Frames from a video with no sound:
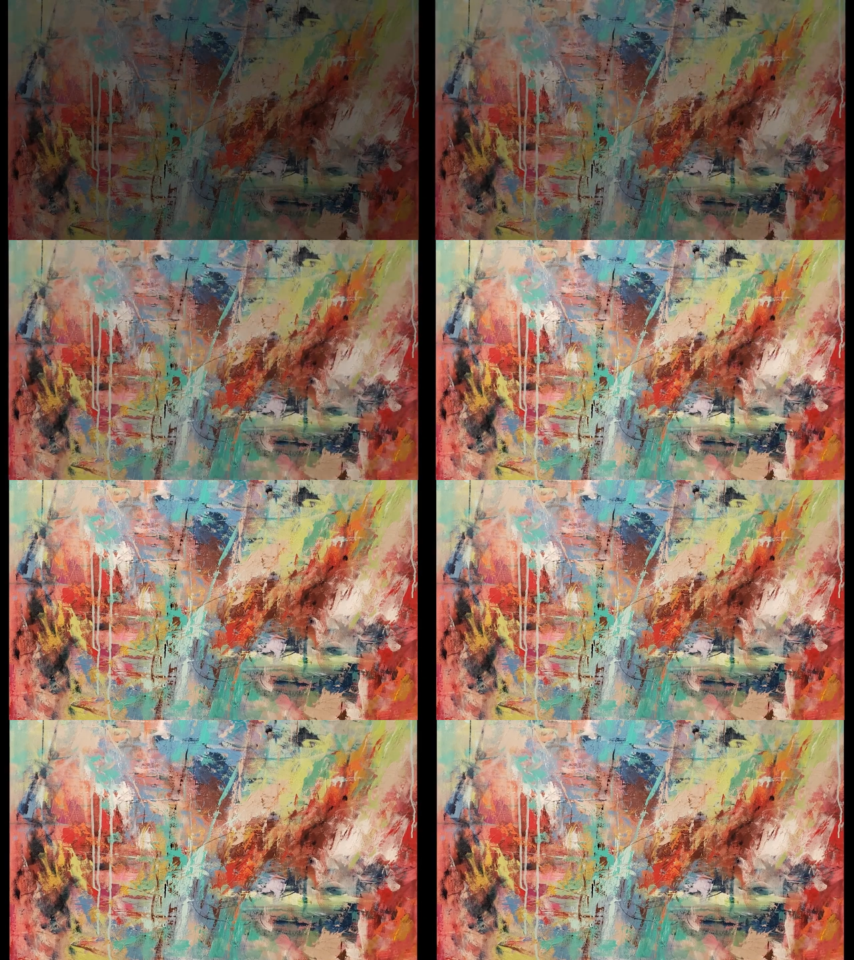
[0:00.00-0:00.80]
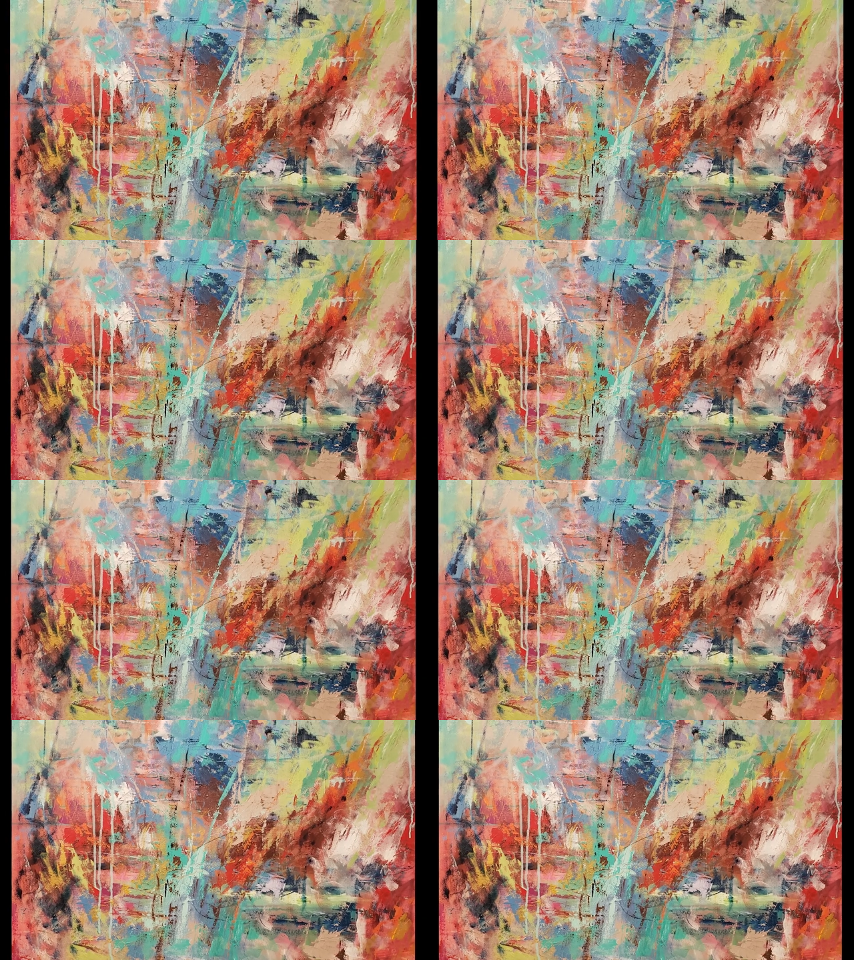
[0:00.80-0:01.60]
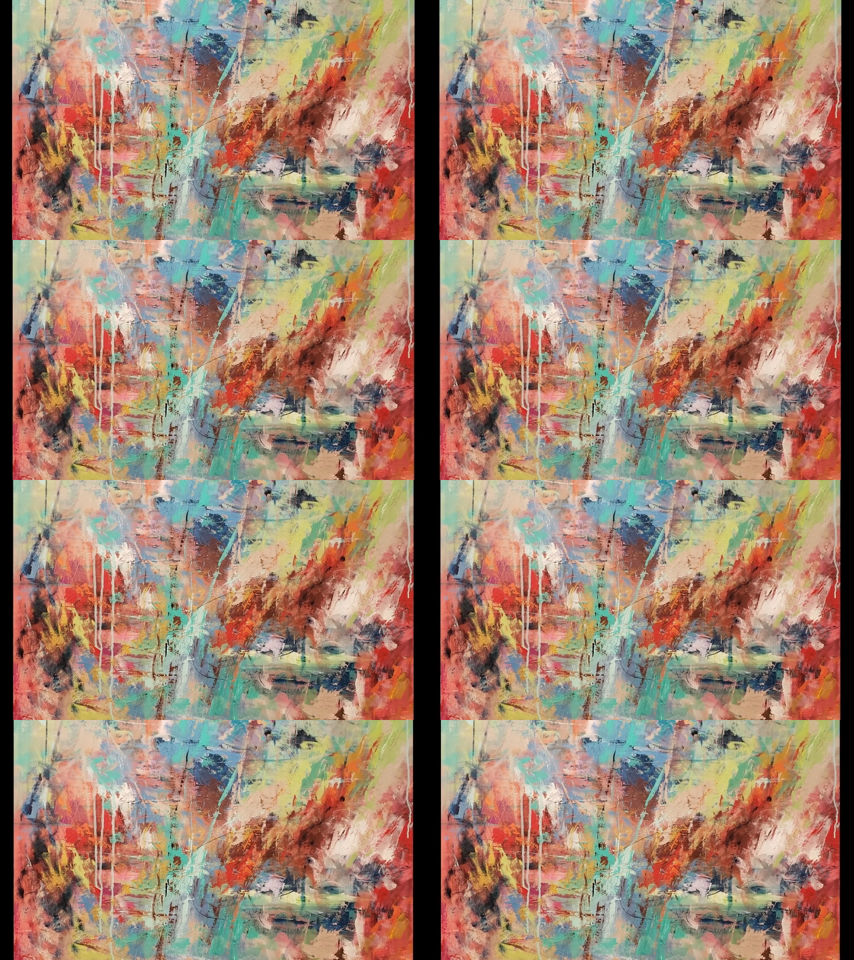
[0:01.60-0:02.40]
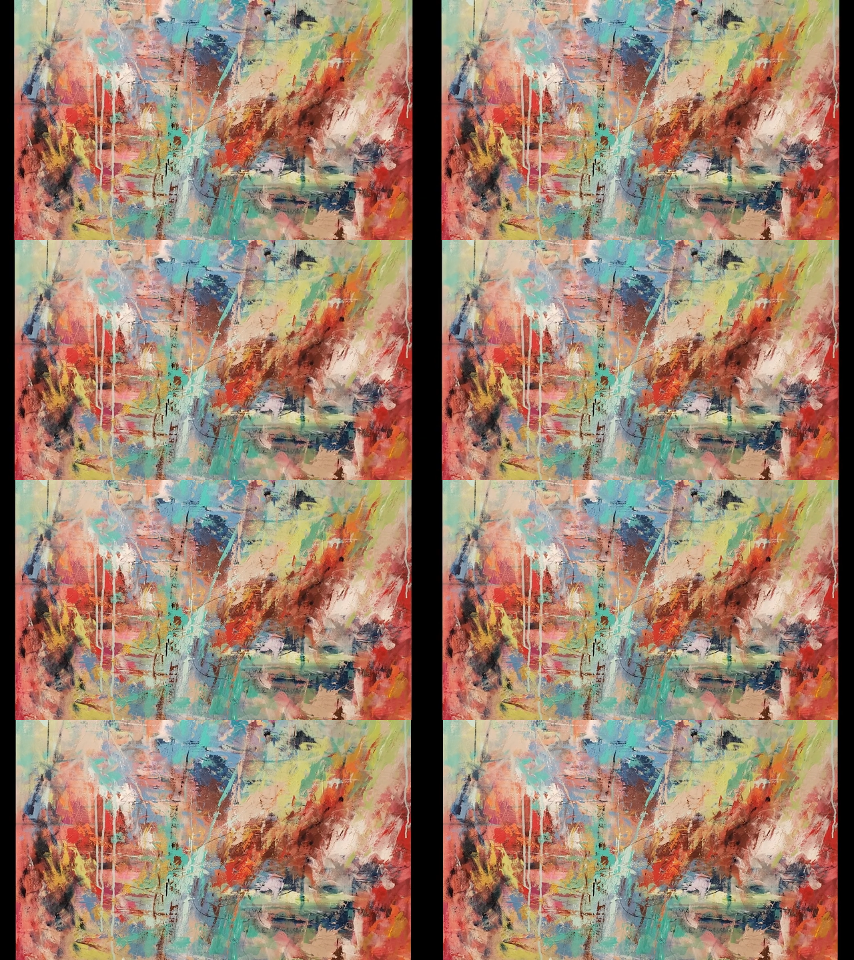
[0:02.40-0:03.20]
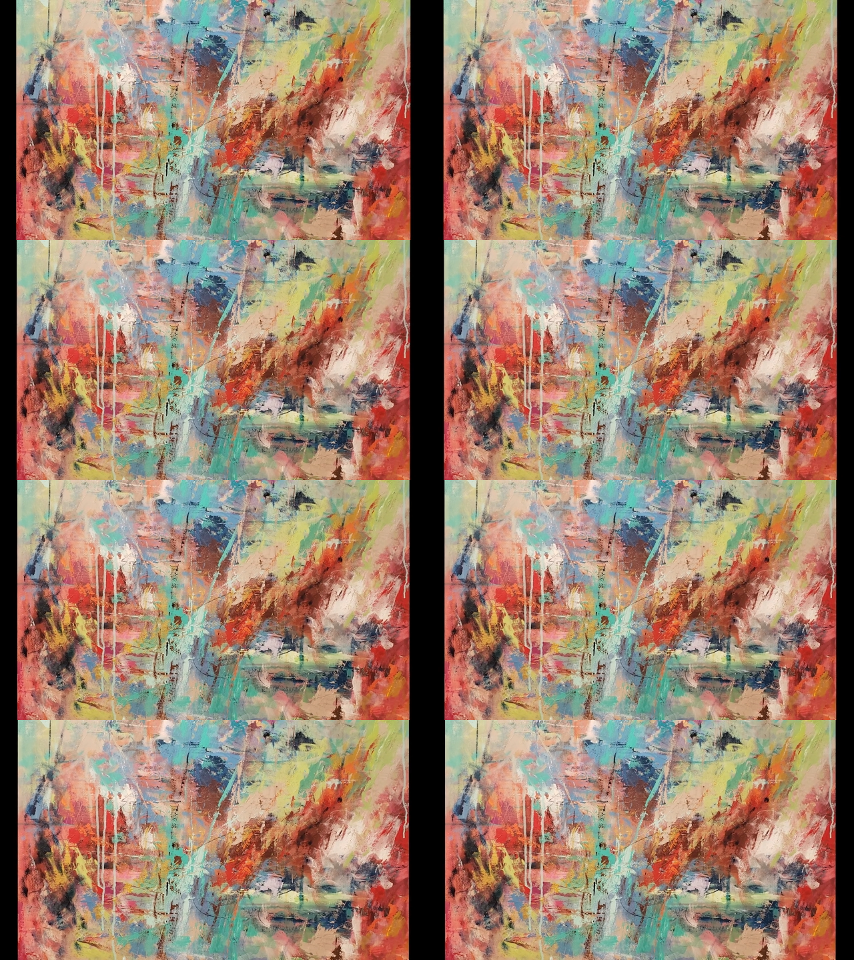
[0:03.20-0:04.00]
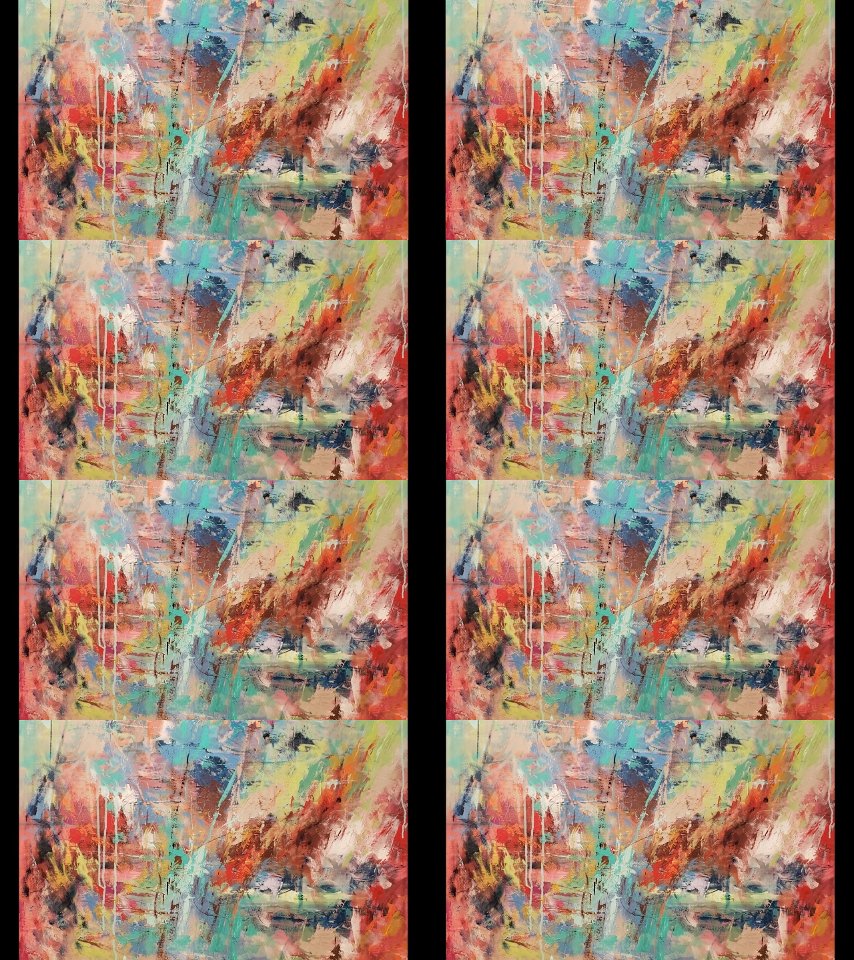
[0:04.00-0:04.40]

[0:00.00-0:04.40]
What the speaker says: [unreadable: no face in view]